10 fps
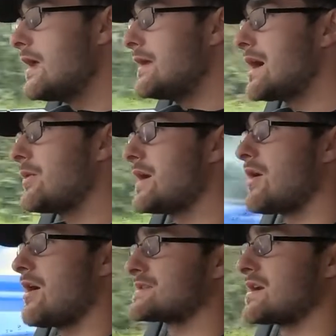Now here
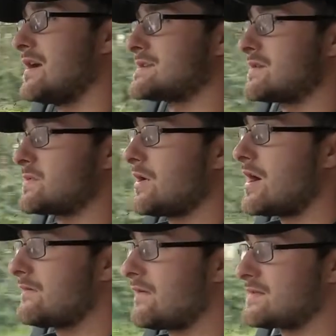at RS Car Sales we are
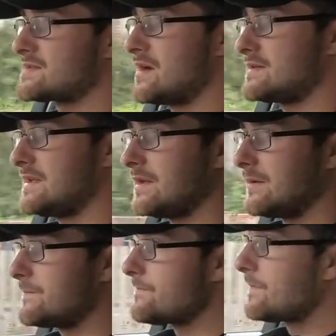a 5-star dealer
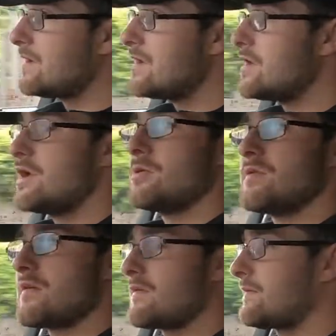with
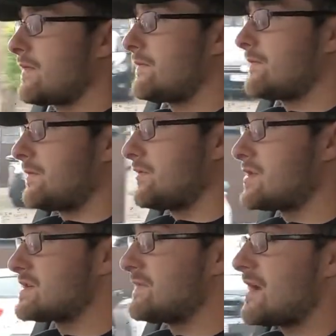over
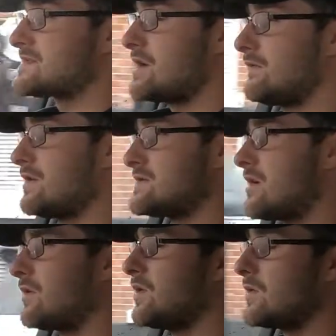300 5-star reviews
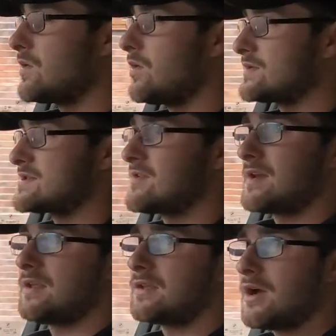on Google,
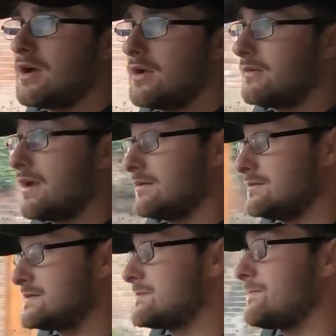Autotrader
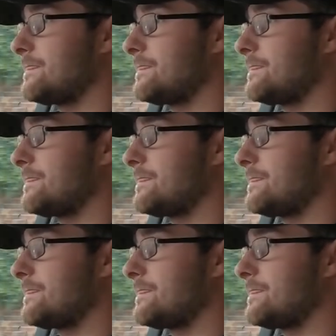and